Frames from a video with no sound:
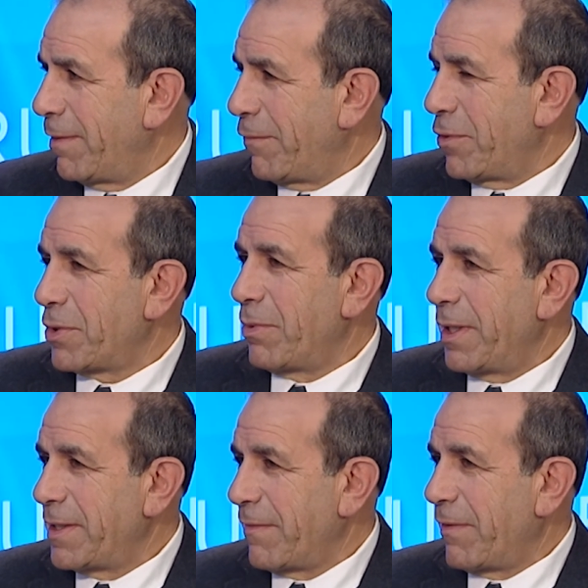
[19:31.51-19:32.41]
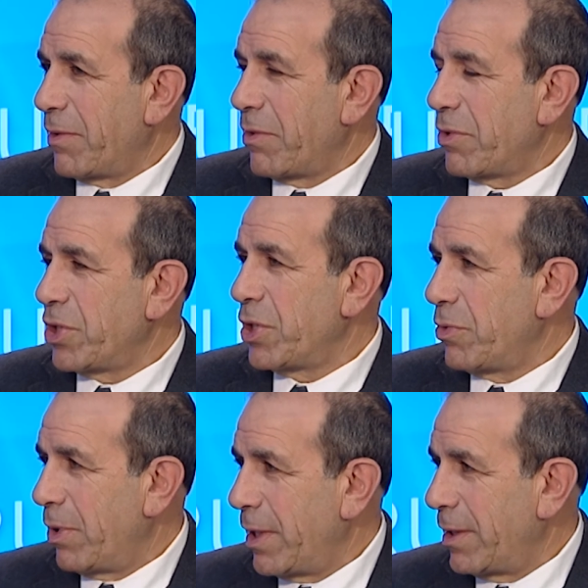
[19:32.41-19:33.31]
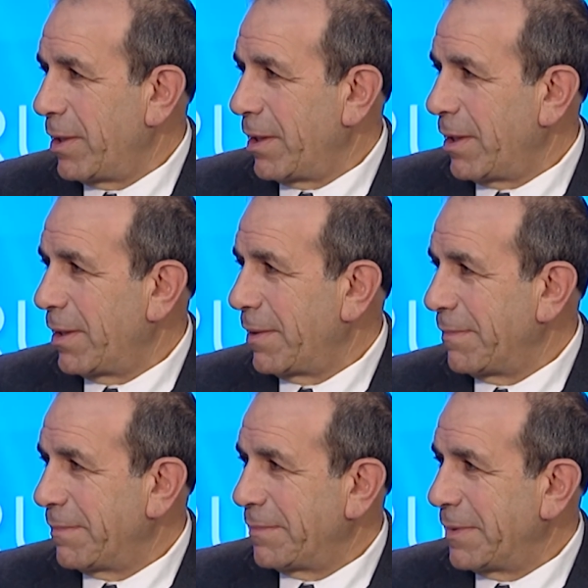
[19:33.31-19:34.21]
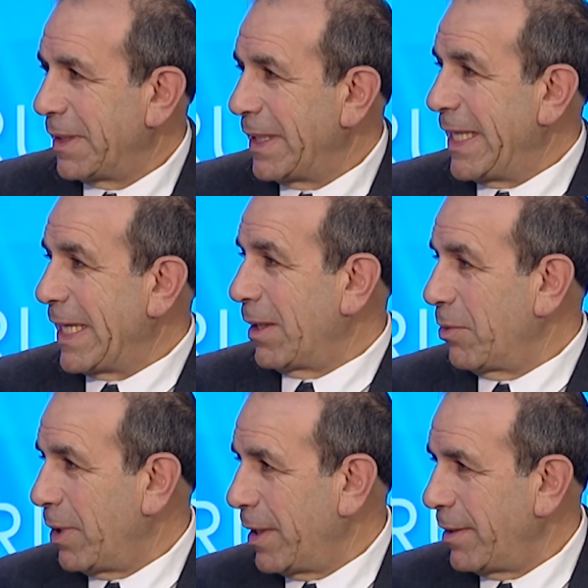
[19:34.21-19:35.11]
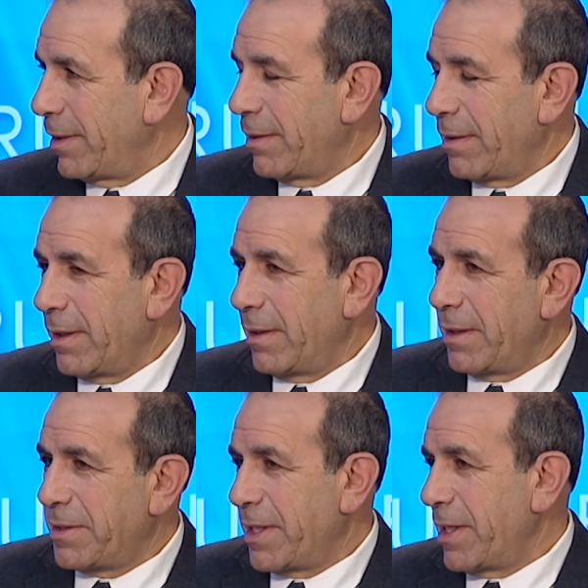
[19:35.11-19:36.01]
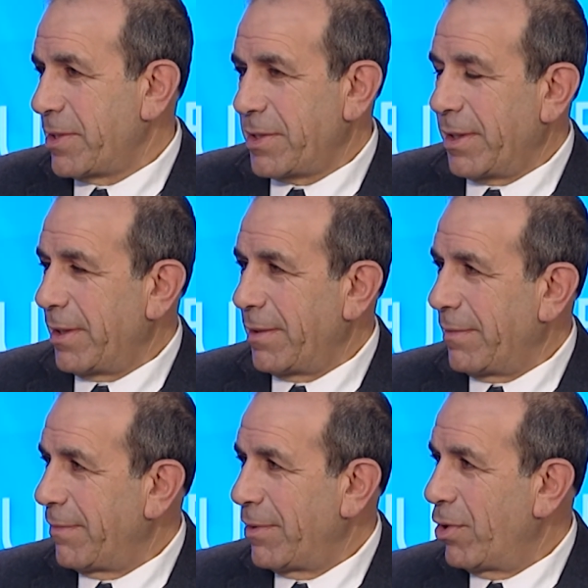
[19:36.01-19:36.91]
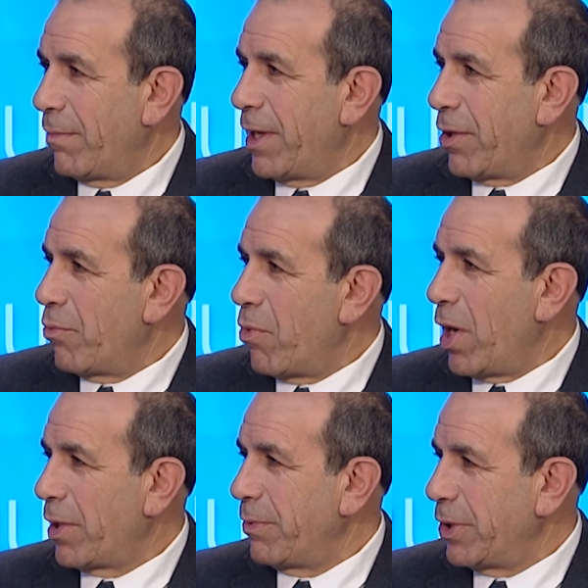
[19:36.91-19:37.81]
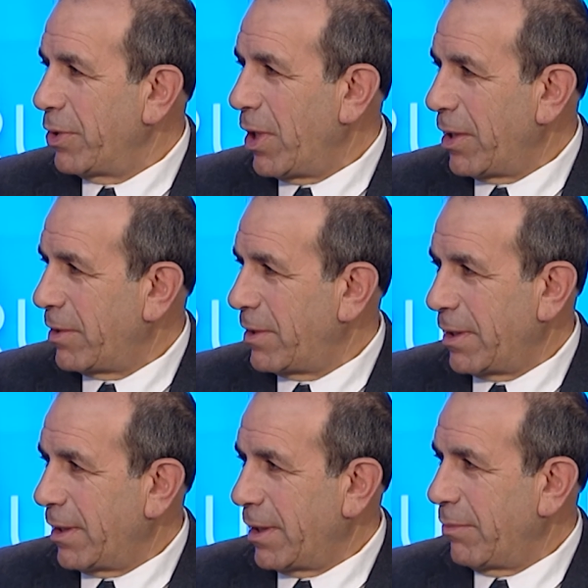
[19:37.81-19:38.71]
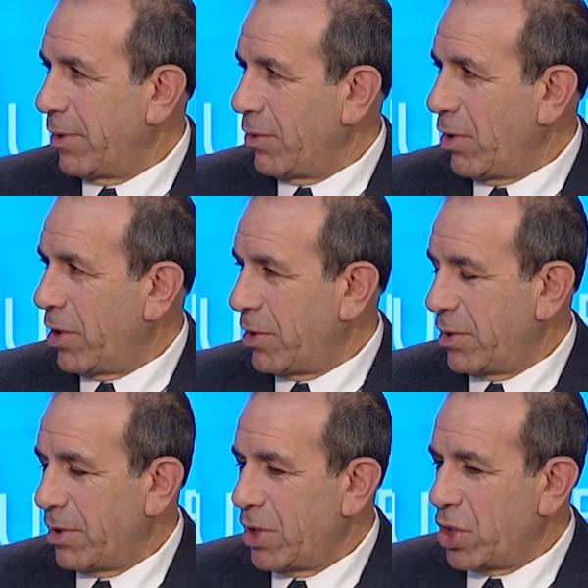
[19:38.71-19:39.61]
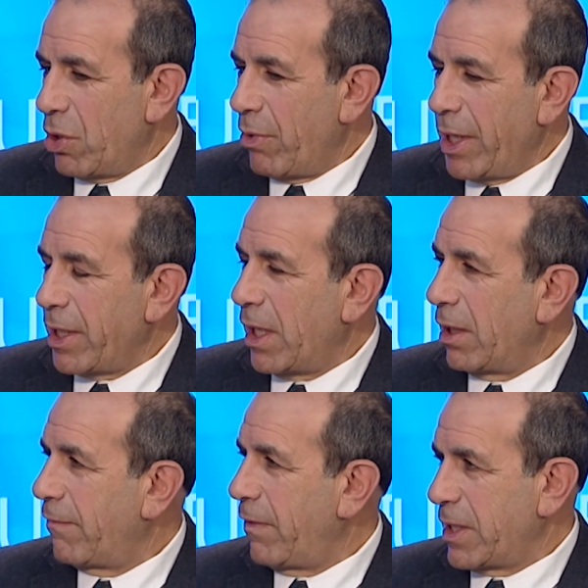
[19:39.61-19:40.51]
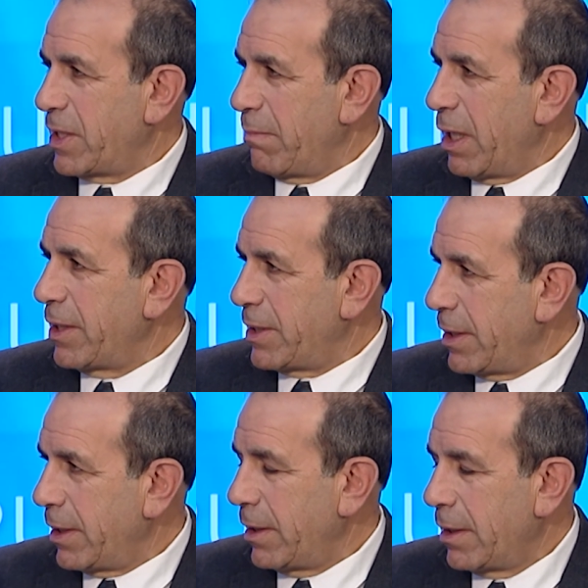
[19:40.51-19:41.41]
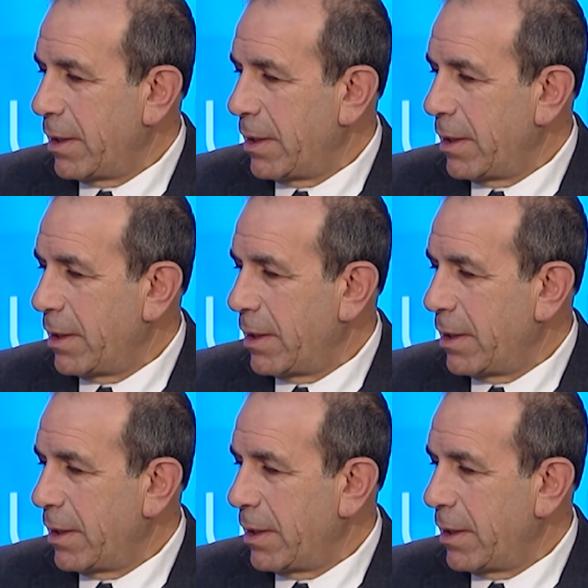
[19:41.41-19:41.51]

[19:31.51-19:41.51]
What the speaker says: The first one is a very rigid one, legal one that says no matter what, we do not show any kind of flexibility